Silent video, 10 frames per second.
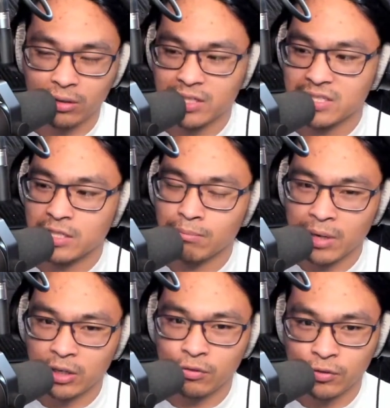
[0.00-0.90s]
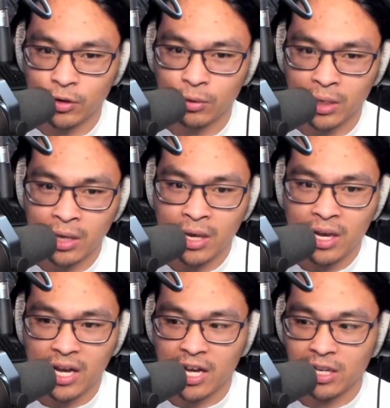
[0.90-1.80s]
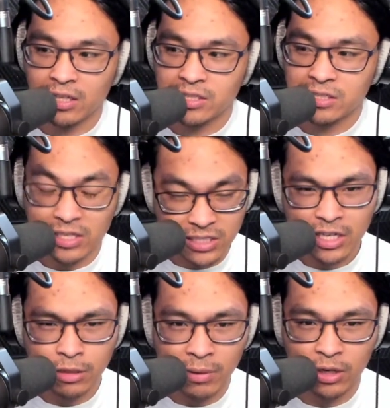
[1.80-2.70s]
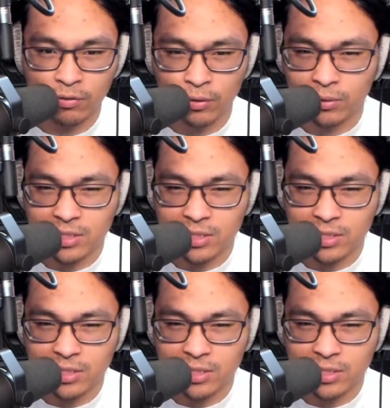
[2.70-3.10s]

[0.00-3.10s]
Let's let the microphone, let's tell the microphone,